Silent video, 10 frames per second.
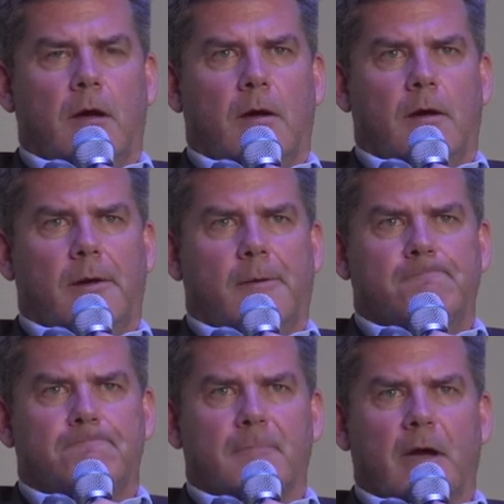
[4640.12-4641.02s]

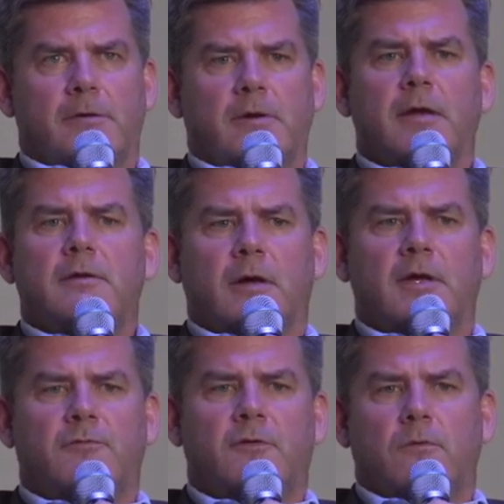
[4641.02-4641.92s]
Um, I, I, I,
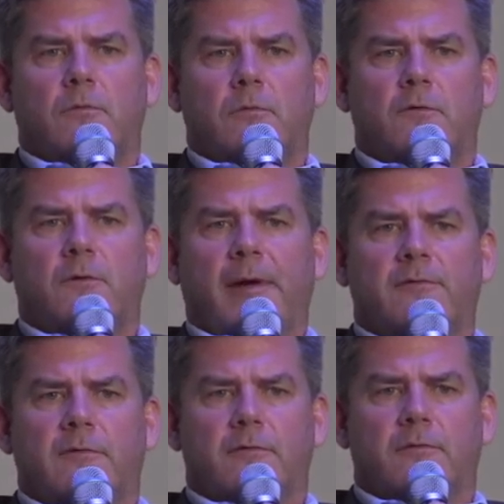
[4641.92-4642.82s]
give two, two
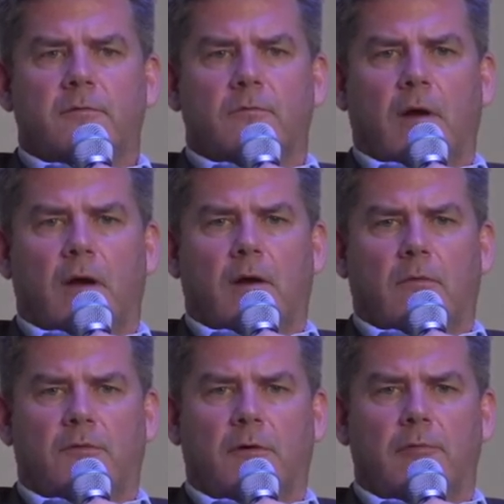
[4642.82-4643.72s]
answers, uh,
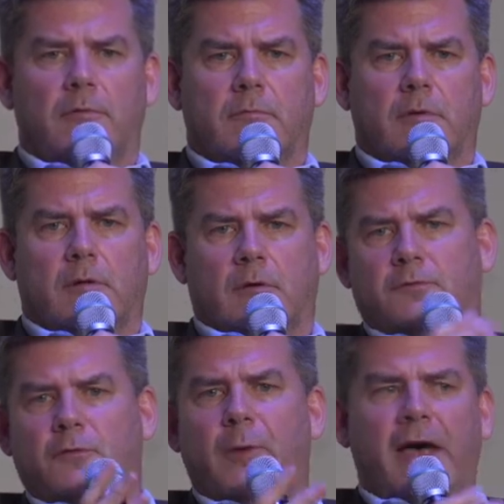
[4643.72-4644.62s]
which are or
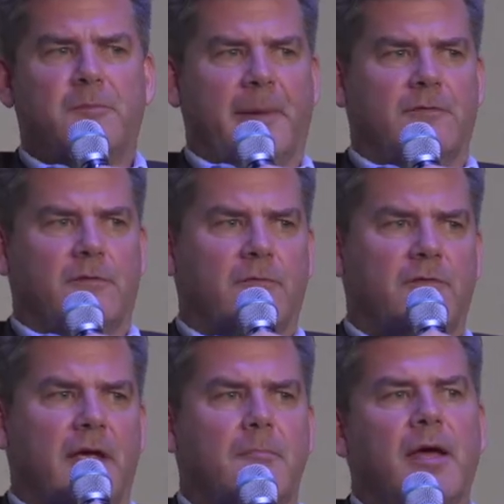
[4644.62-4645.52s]
two aspects of the
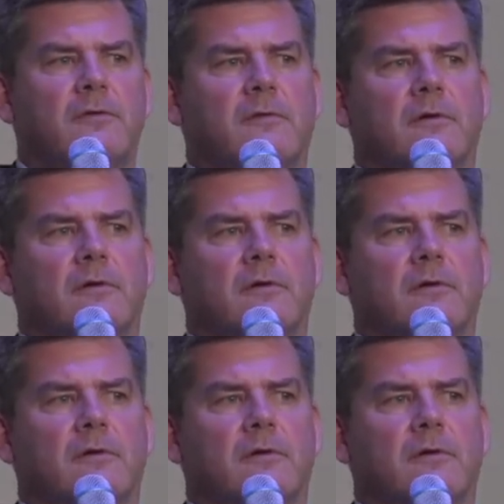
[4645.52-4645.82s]
same answer.